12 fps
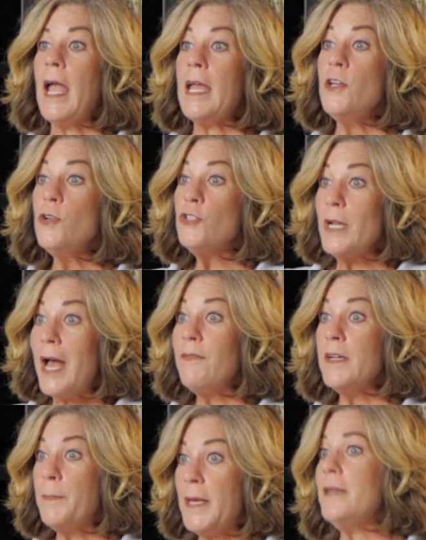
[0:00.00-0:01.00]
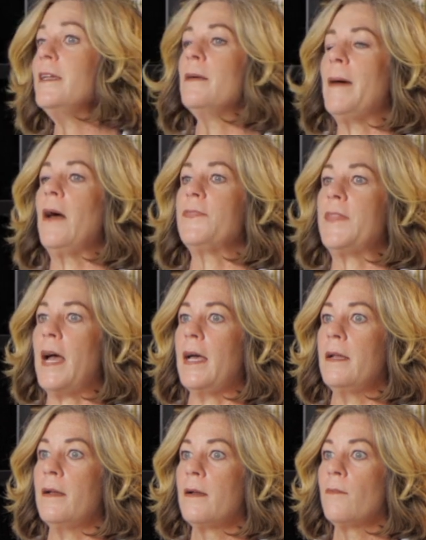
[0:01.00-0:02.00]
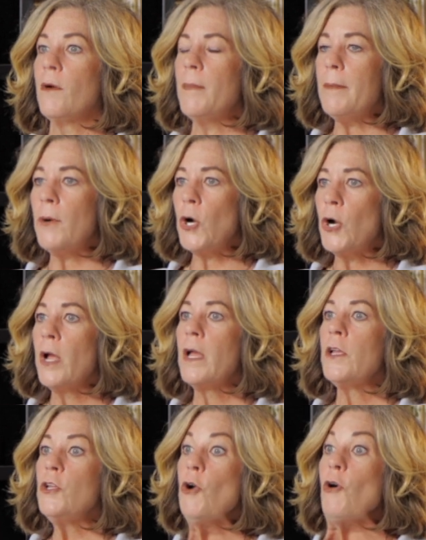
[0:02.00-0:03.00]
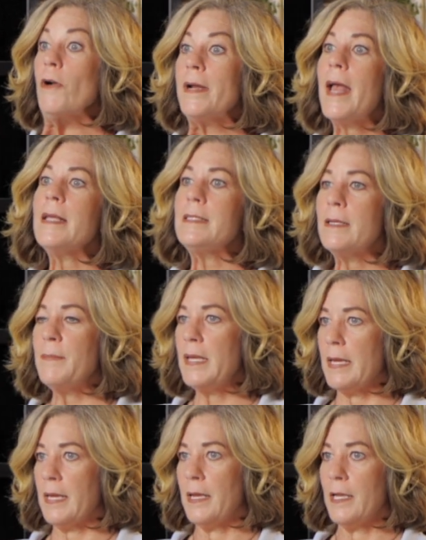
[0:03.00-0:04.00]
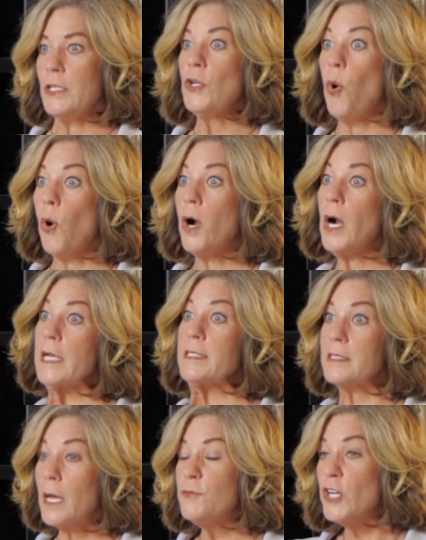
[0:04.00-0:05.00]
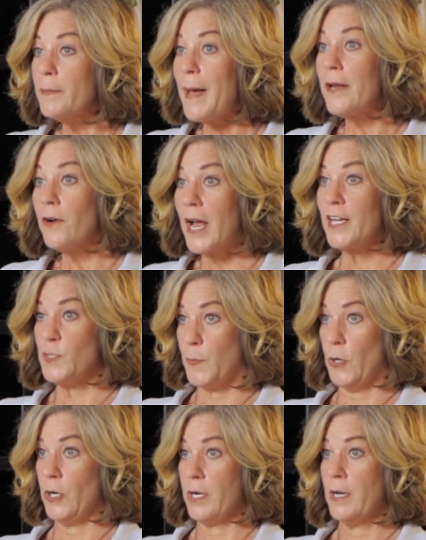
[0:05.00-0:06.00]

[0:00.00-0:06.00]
And you should have an opinion about that. Remember, you're an SME, you're a subject matter expert.